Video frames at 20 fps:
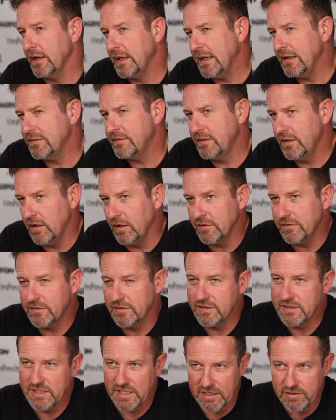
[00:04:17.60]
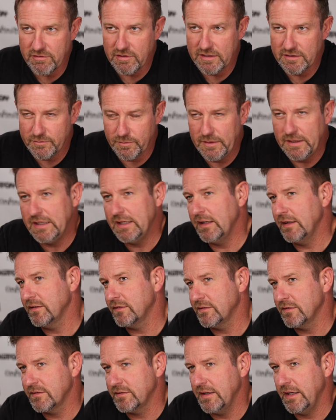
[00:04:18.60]
I guess the answer, generally speaking,
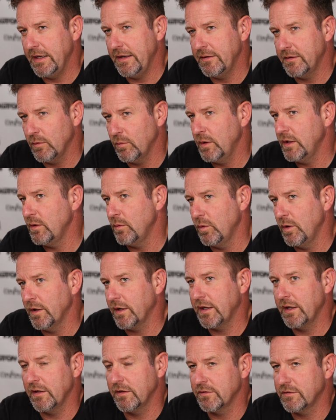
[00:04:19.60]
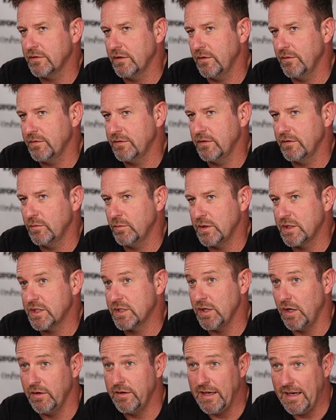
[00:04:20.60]
is to say that when you're working on surfaces which
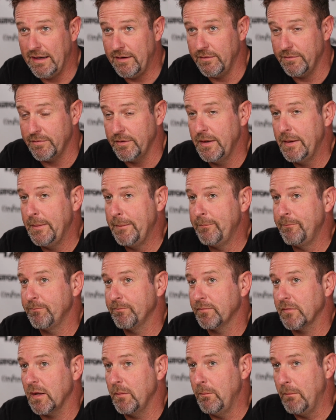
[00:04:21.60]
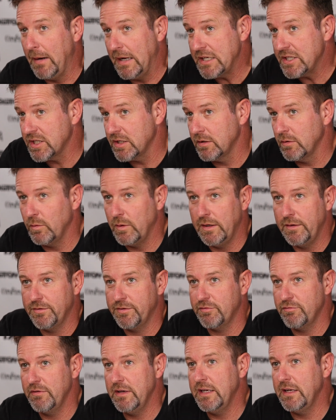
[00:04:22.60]
don't have much in the way of
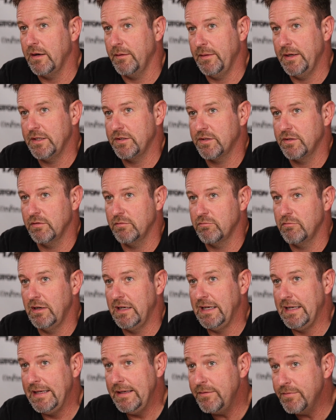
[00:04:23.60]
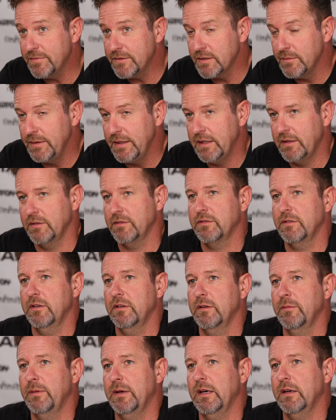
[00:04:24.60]
three-dimensional relief to be
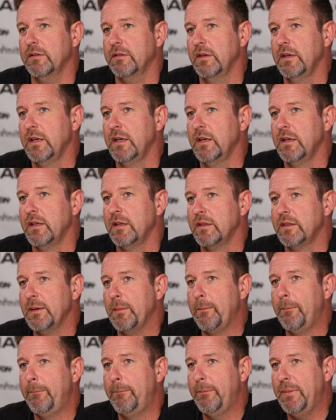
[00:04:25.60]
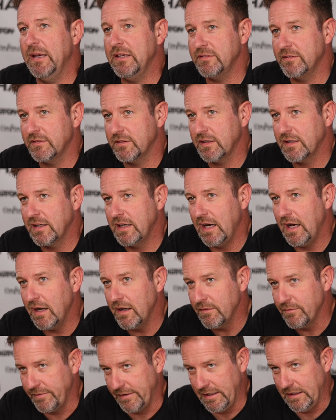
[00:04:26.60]
concerned about, the best
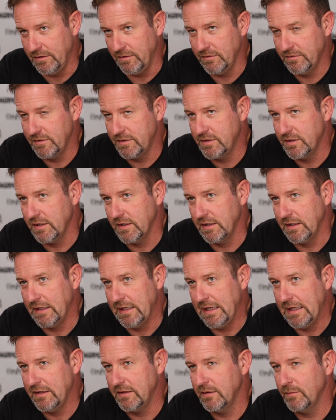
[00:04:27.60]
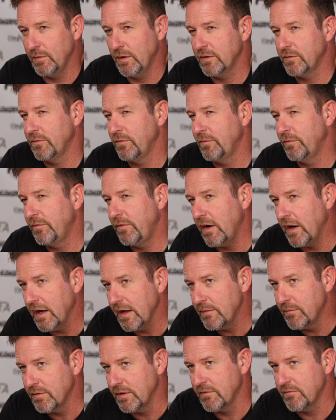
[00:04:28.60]
color values that you're going to get and the most
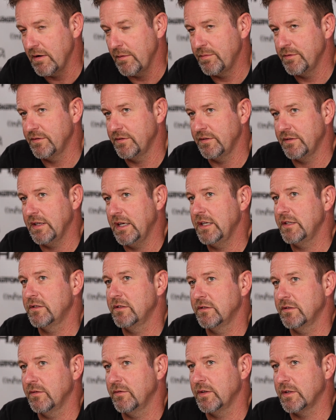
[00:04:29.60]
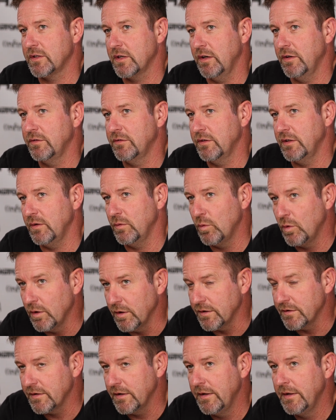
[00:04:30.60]
vibrant representations of the tones that you
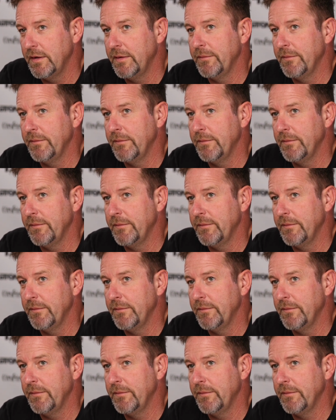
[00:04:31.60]
want,